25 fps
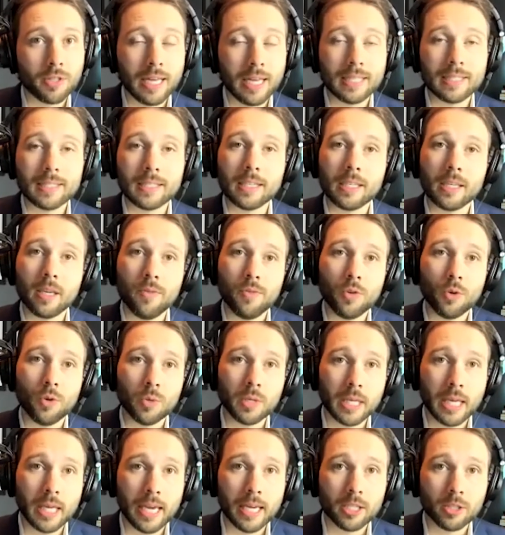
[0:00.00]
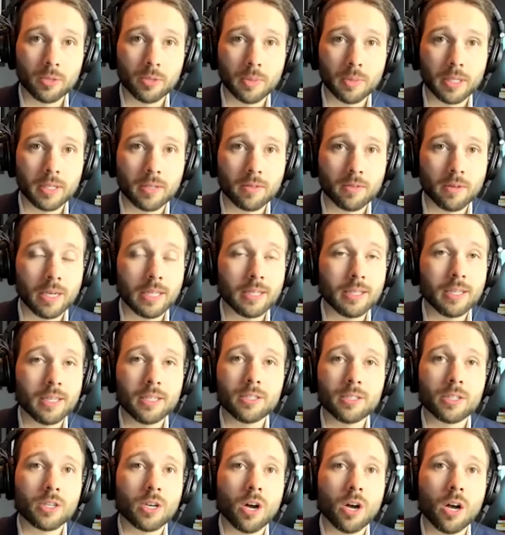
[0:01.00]
That's going to give you engagement, right? That
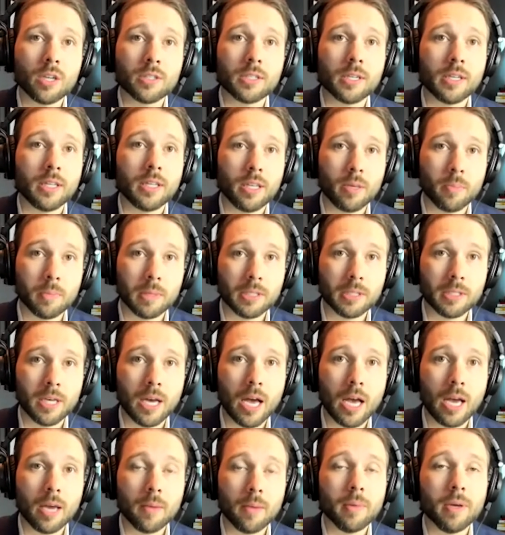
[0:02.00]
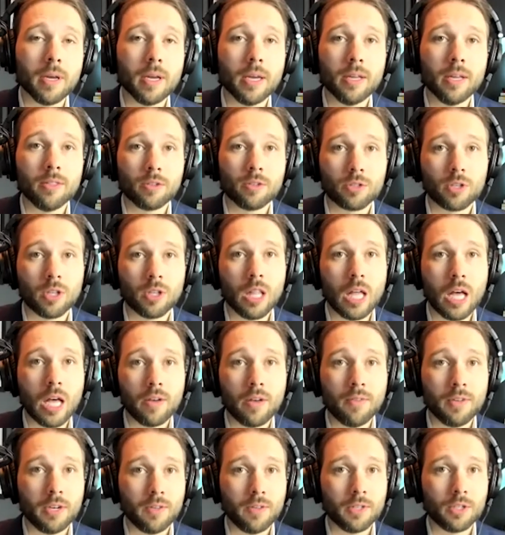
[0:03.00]
doesn't cost anything but time. And there's a lot
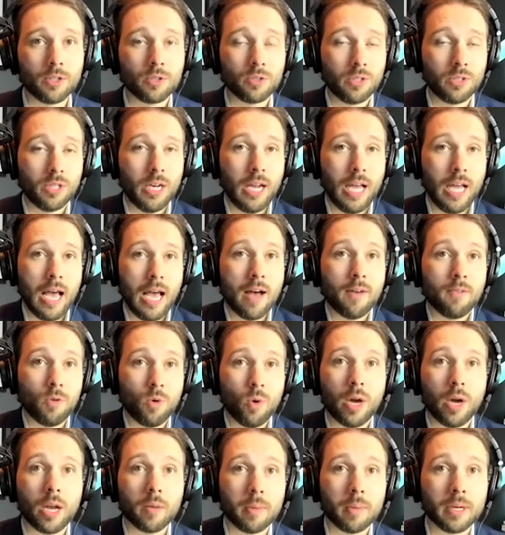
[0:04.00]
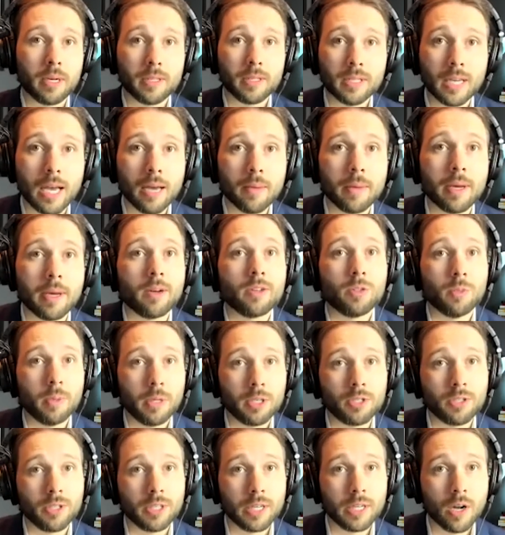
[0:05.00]
of individuals that have quite a bit of time now,
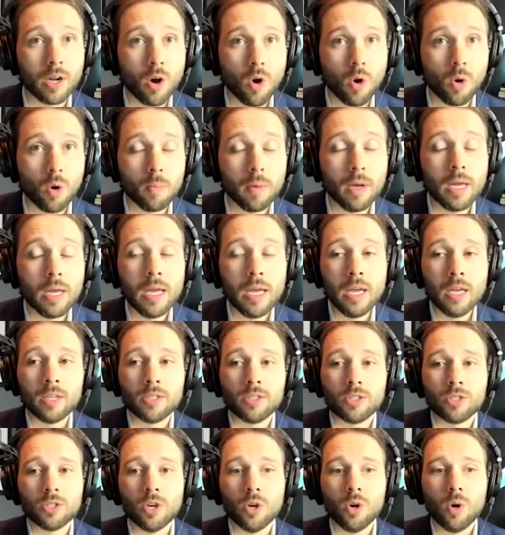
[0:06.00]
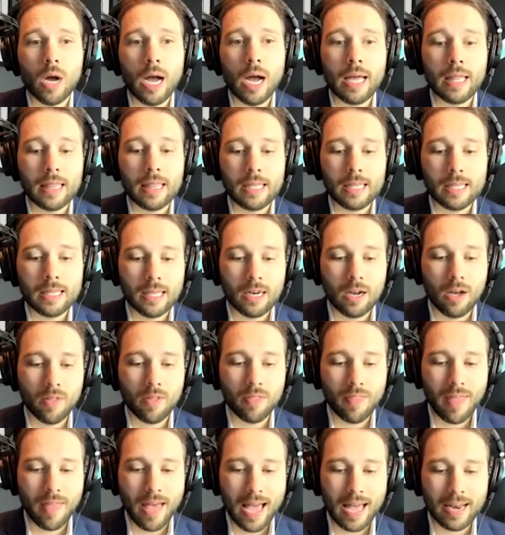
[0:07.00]
especially at home. So I think that
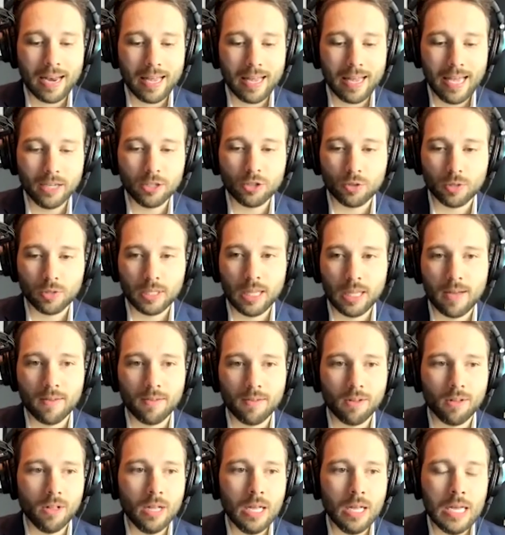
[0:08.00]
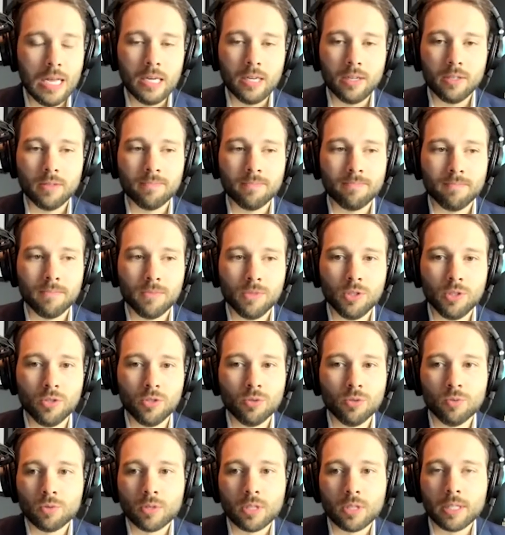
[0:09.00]
on that entry level,
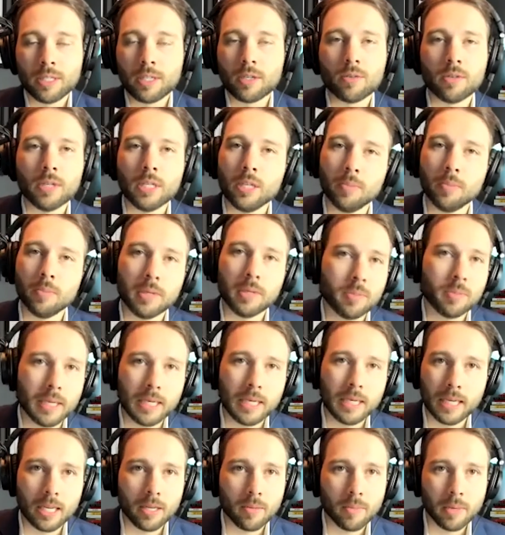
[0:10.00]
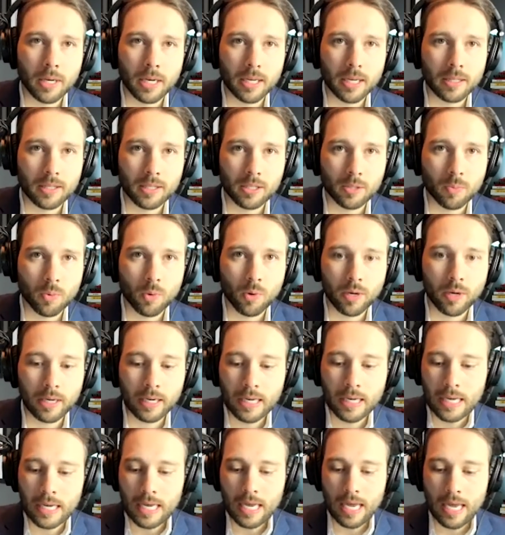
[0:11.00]
you really don't need to be spending any money at this point.
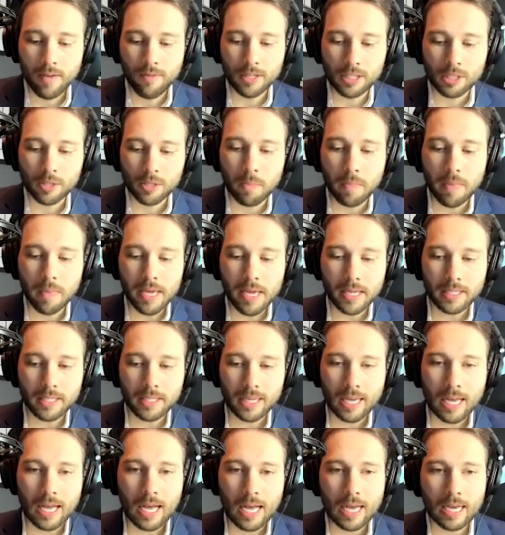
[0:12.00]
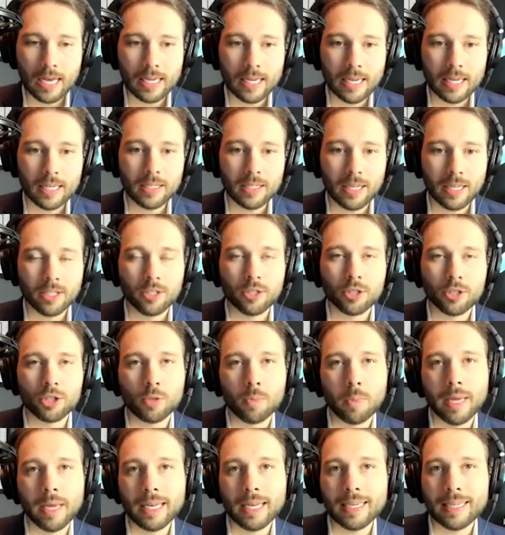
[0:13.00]
If it's mid to high end and you're
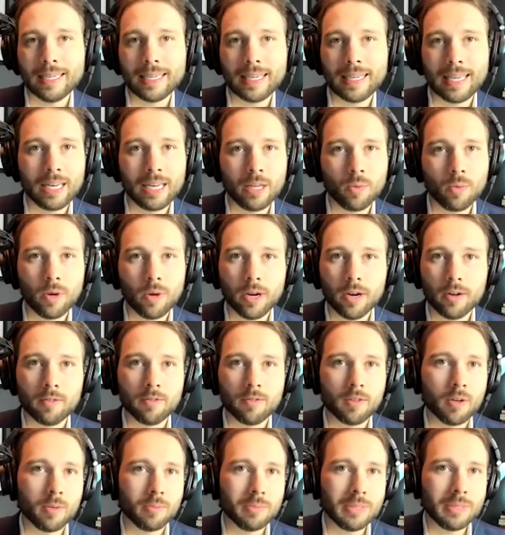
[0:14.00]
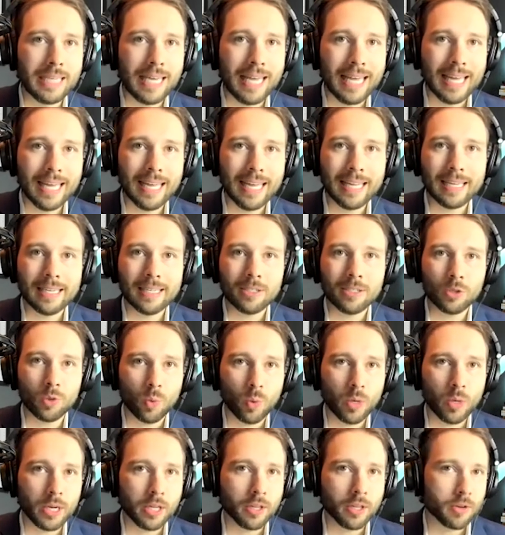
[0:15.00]
spending anywhere from $10,000,
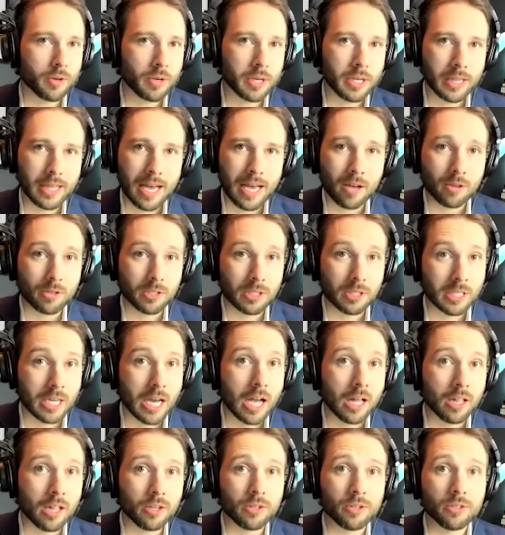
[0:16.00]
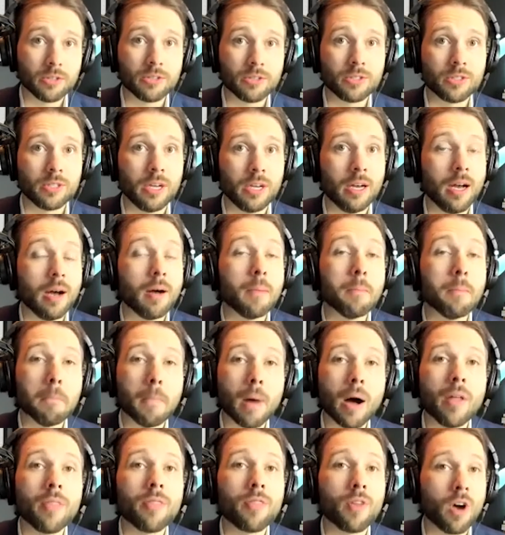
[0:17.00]
$20,000, $30,000 a
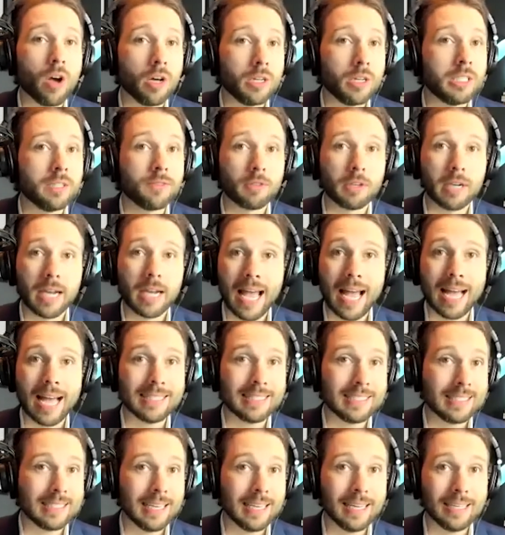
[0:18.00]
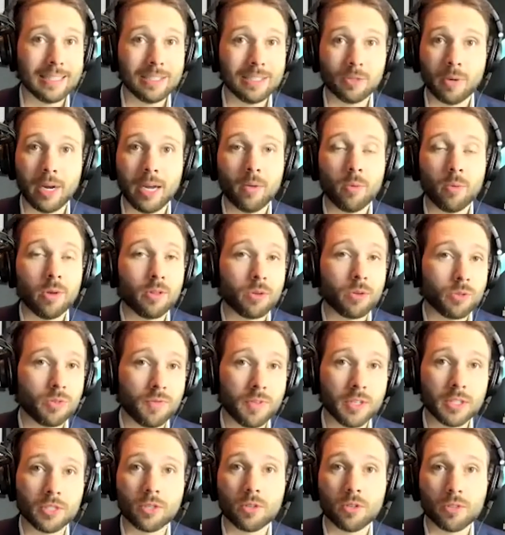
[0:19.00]
month on different ad sets, right? Whether it's
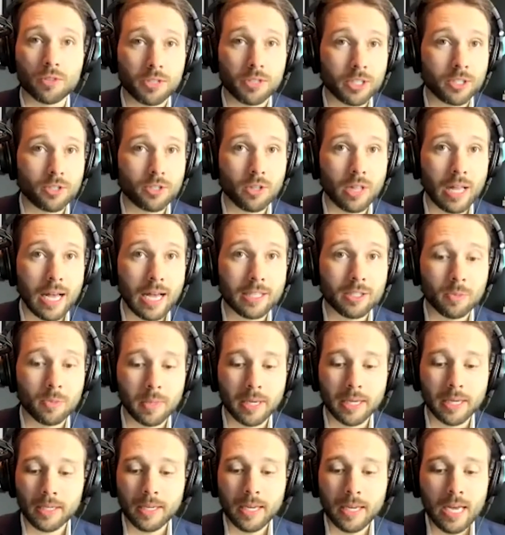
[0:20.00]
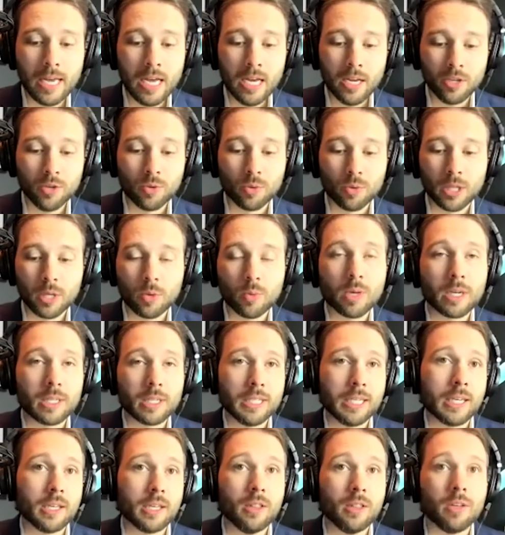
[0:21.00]
physical or digital ad spend, you really want to
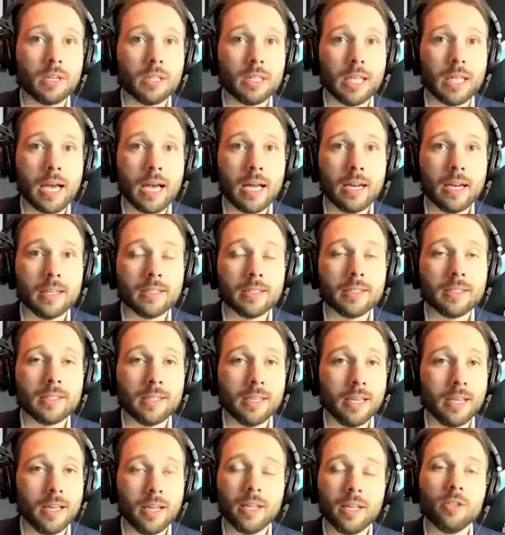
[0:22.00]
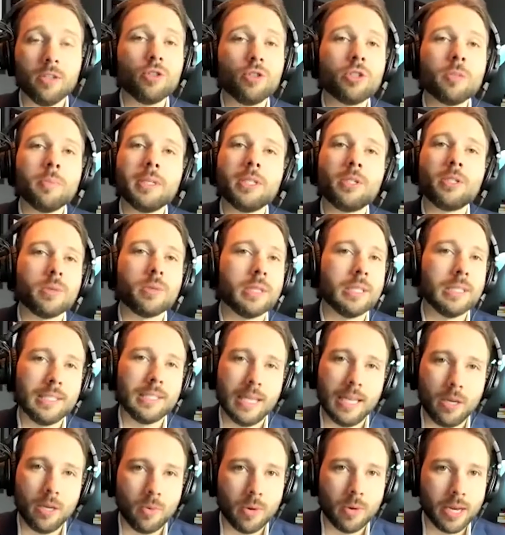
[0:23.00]
take a look at that. And you should be doing this
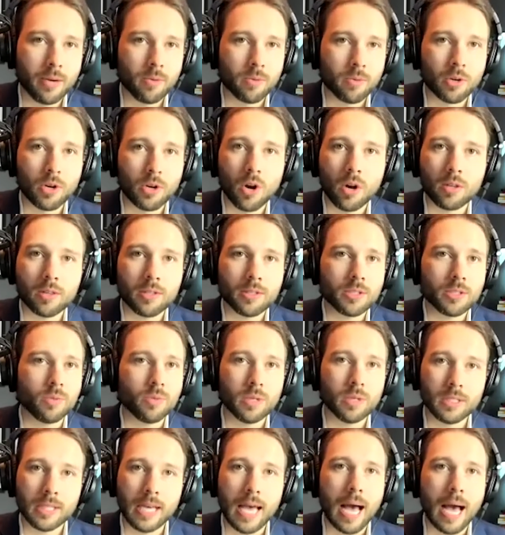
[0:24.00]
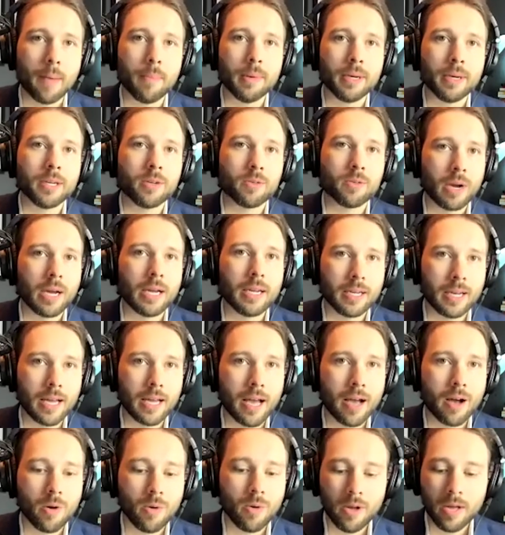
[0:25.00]
anyway, regardless of what's happening right
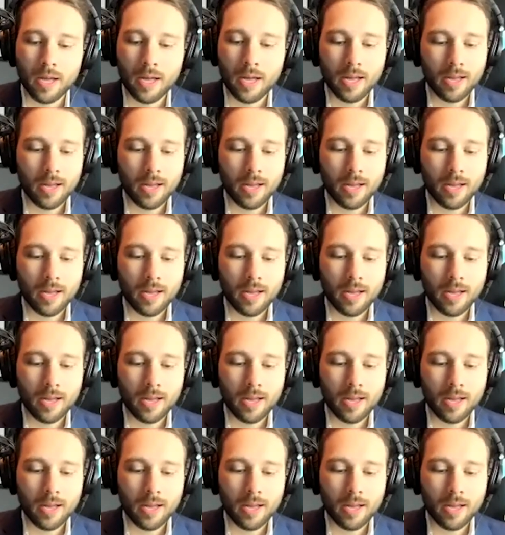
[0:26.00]
now.